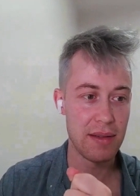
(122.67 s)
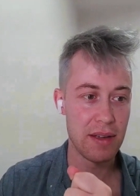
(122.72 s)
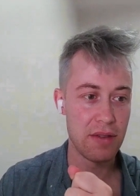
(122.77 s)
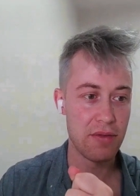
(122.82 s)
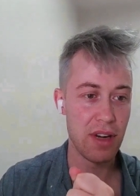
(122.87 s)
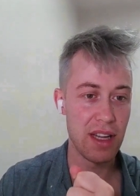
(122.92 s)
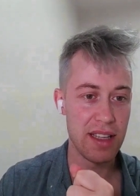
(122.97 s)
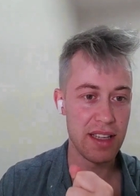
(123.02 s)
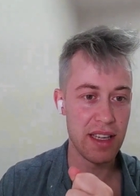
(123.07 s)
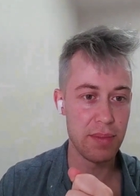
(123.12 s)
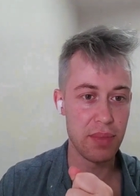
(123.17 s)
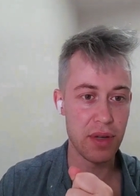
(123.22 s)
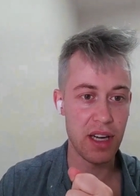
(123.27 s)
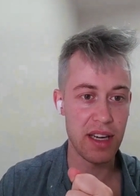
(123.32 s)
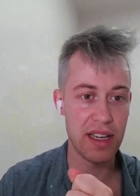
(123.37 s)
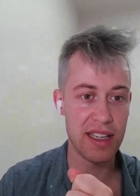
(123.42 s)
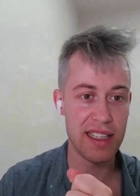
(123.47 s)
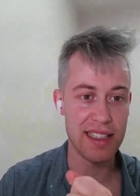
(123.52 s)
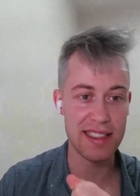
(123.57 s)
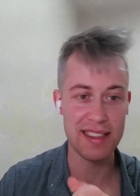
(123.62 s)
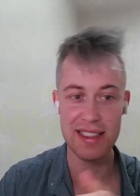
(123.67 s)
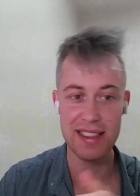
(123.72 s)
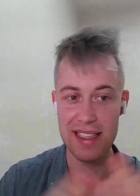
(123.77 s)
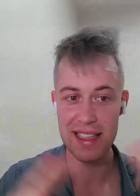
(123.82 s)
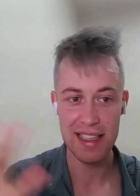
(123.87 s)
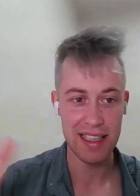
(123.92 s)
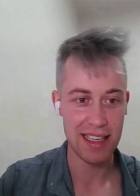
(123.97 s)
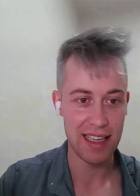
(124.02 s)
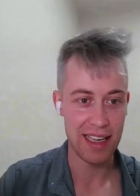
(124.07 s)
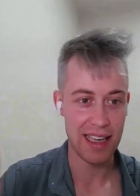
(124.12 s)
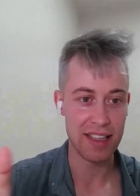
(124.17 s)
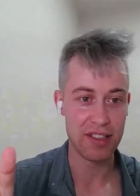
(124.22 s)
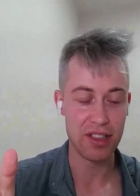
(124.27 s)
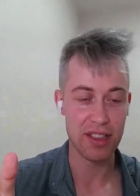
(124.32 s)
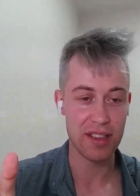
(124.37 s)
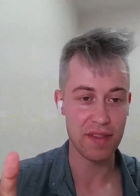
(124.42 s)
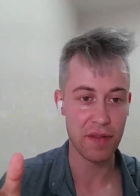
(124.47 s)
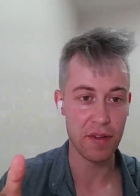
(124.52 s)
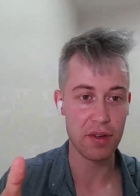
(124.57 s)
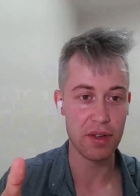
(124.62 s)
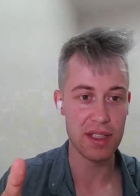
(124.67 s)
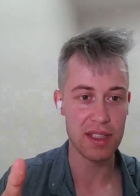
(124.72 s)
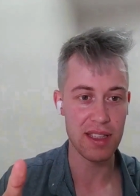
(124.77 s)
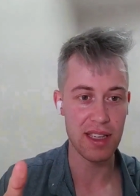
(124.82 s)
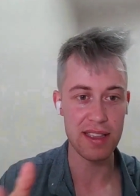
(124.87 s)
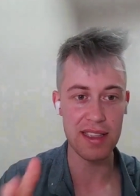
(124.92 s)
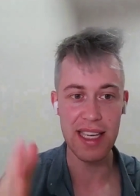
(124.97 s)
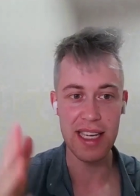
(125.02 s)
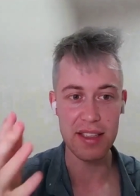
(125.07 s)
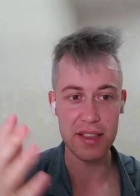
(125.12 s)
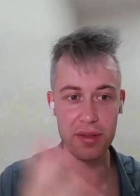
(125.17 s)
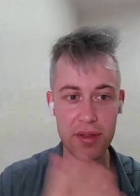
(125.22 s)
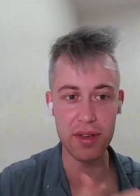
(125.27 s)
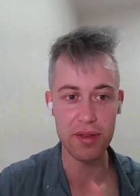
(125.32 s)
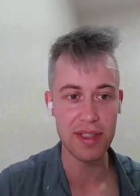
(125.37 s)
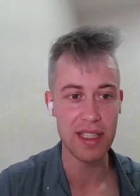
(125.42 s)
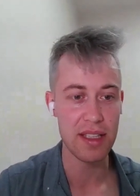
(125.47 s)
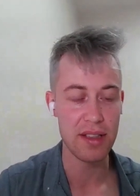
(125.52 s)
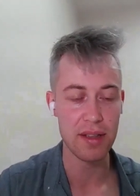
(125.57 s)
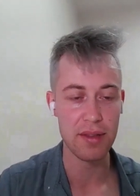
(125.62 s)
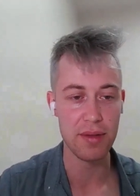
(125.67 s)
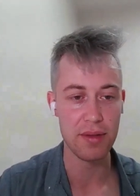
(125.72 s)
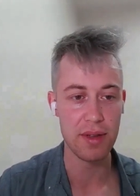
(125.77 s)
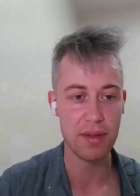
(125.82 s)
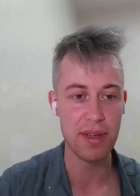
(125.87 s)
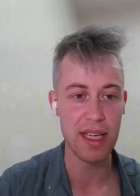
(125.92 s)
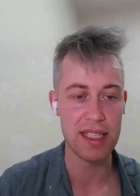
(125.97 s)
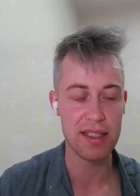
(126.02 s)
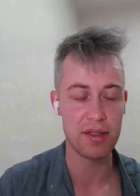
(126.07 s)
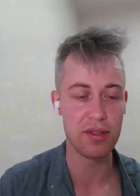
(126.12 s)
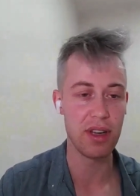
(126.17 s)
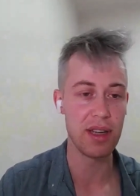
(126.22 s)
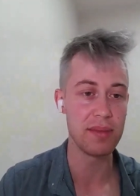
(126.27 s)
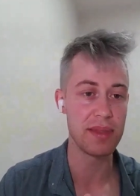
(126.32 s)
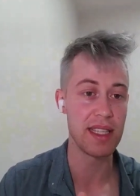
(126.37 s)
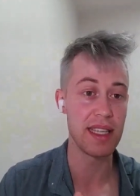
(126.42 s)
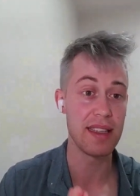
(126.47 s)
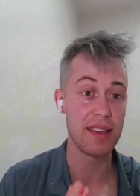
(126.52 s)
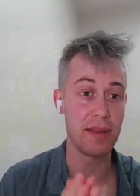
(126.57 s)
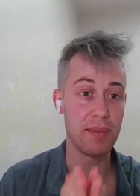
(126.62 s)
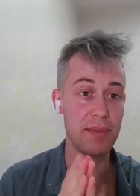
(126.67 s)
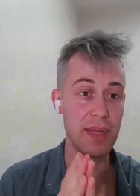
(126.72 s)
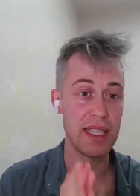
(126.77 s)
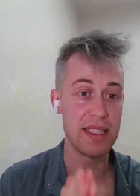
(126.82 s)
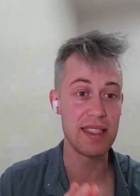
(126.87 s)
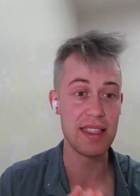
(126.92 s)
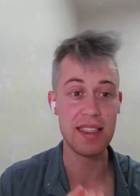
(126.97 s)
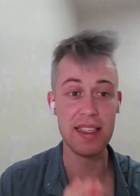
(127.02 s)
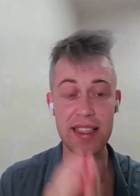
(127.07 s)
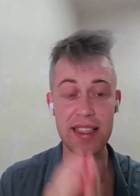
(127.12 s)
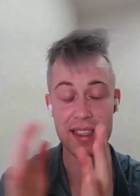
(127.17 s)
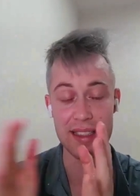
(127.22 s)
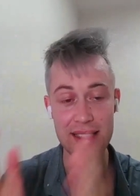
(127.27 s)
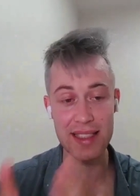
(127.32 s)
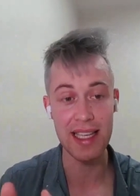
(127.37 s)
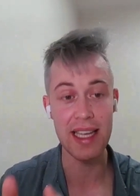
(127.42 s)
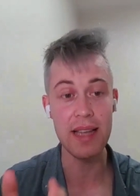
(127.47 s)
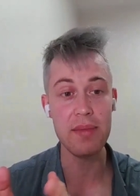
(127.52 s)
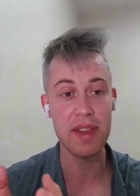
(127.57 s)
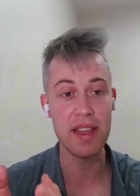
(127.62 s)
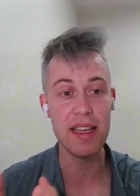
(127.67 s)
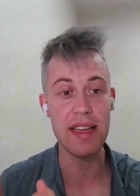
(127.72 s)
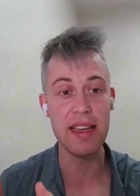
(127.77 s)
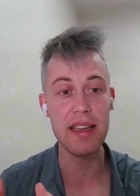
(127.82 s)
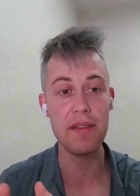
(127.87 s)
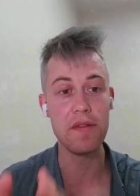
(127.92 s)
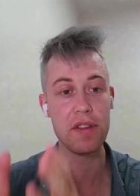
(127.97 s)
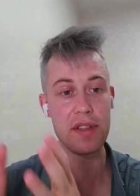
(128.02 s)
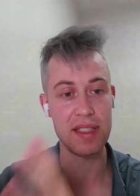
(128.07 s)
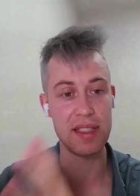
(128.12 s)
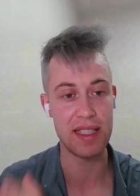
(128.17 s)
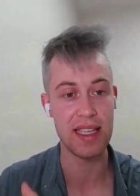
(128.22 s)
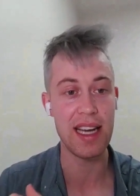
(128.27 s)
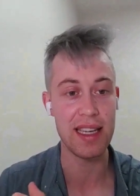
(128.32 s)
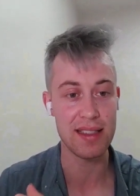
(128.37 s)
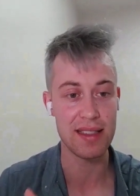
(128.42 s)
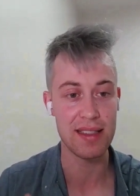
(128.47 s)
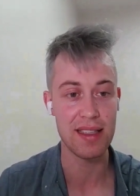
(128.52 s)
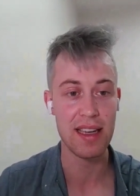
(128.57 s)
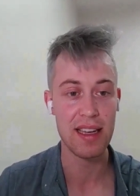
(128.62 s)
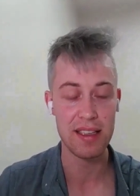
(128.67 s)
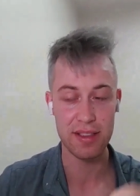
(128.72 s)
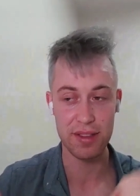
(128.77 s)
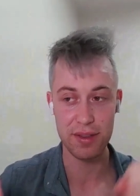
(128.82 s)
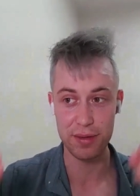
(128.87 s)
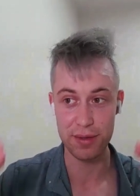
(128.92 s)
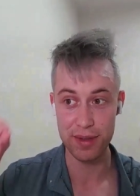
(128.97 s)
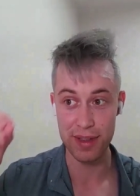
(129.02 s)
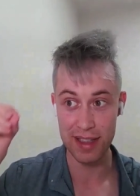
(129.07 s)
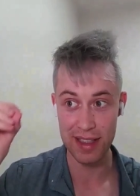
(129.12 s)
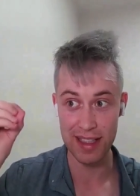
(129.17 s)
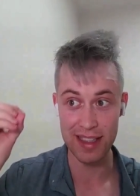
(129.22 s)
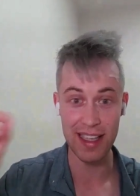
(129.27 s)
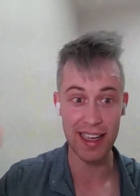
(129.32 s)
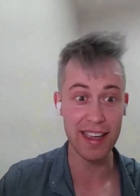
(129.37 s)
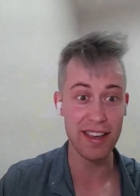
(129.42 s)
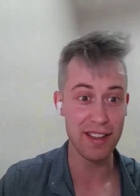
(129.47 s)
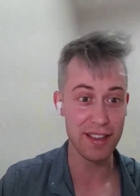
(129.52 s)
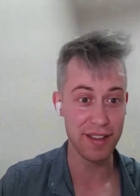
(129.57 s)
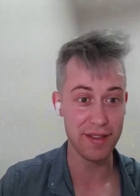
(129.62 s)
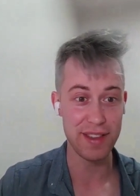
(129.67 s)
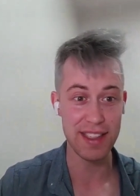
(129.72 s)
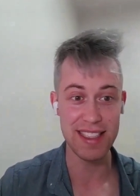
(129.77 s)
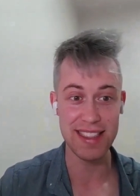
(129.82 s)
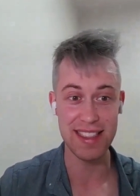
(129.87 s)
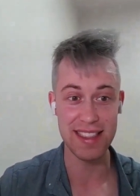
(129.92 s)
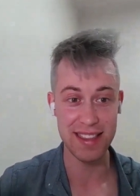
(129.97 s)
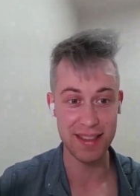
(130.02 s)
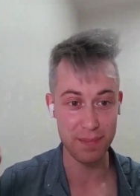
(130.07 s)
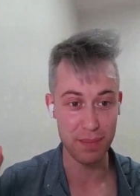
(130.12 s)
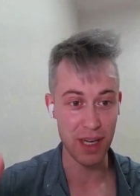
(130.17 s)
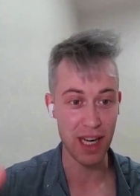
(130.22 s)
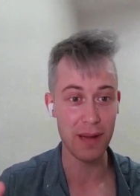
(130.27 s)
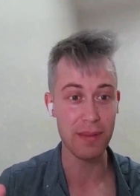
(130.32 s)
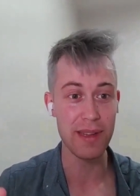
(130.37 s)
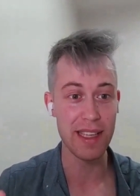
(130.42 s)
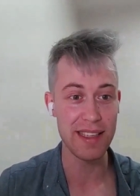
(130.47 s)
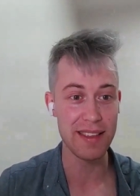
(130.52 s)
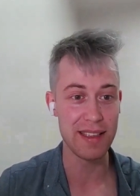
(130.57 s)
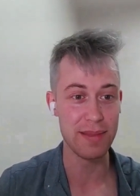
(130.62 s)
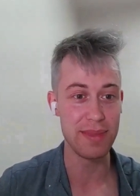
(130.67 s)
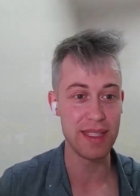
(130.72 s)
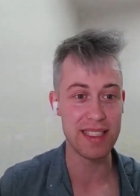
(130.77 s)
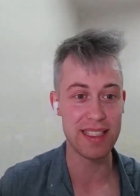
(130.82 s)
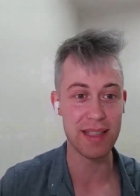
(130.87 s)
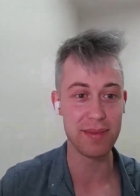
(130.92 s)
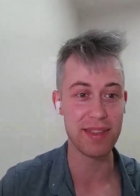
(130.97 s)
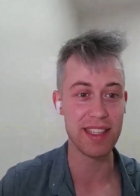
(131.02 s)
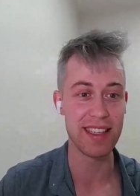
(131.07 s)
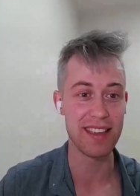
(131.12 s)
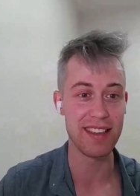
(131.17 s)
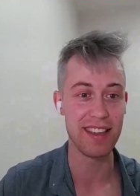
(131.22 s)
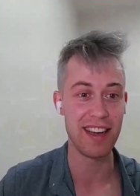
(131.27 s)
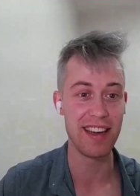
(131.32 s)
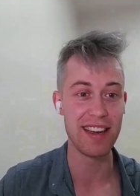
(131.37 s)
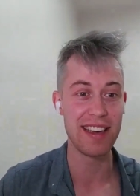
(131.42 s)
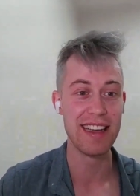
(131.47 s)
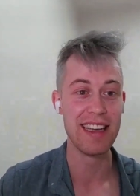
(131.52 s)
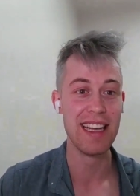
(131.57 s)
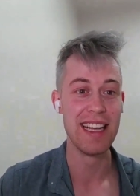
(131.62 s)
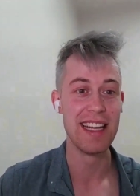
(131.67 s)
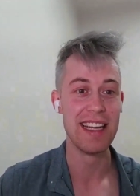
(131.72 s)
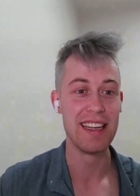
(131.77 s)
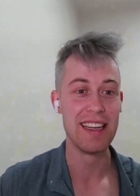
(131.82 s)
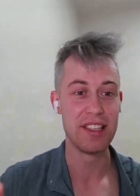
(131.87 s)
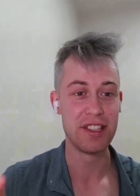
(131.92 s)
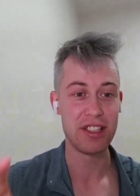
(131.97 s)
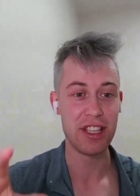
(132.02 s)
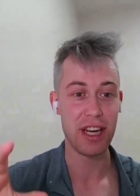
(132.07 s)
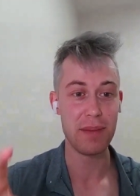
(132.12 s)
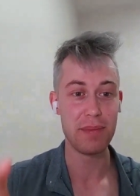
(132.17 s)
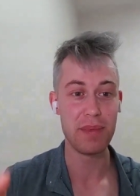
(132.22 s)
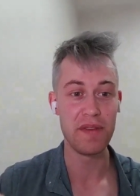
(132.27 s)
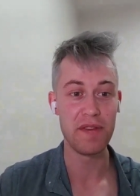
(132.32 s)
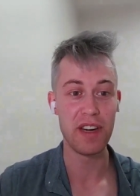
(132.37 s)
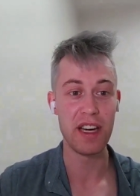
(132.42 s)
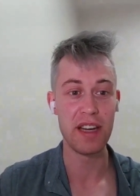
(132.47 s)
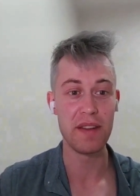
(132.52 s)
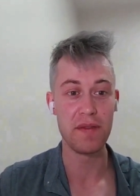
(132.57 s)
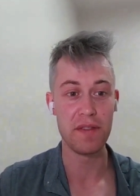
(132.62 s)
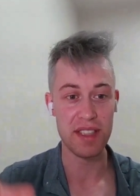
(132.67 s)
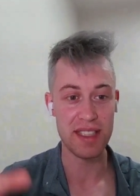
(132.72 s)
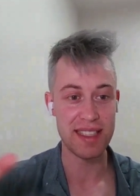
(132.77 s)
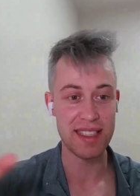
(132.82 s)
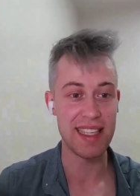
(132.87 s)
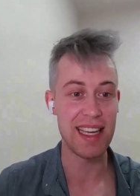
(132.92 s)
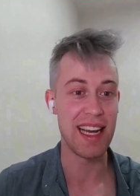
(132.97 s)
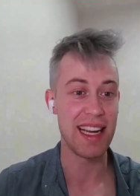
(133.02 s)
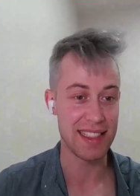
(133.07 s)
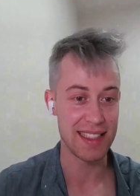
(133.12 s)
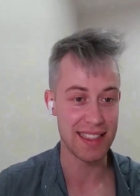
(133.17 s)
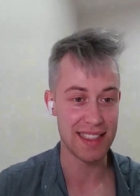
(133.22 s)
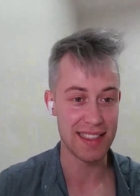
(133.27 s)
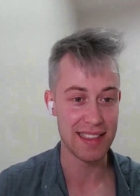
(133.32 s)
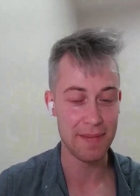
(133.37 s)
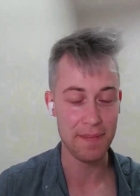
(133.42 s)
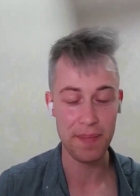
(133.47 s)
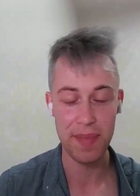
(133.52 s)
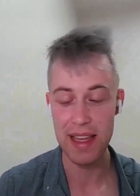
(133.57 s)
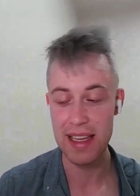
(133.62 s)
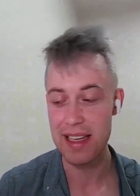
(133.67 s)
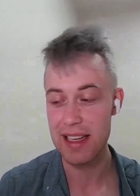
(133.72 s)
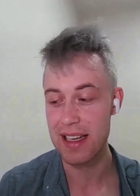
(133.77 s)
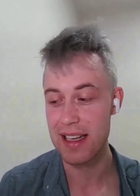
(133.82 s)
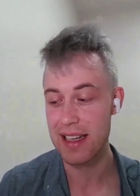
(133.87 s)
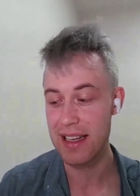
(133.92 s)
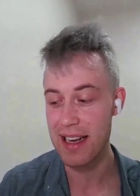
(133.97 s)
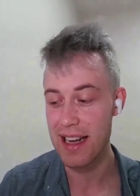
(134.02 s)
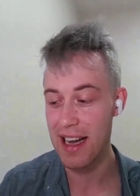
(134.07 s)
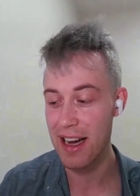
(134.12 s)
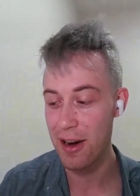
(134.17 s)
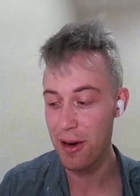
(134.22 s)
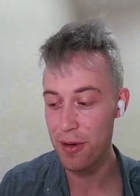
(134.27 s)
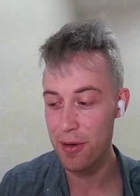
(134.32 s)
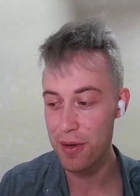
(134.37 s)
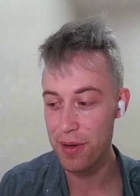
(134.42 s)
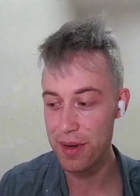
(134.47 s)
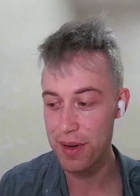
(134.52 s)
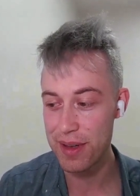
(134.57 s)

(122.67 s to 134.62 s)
quality products, and just focus on that. You don't need to do the rest. John's saying basically the same thing for SaaS. So the title of this is probably going to be something along Shopify for SaaS. Now,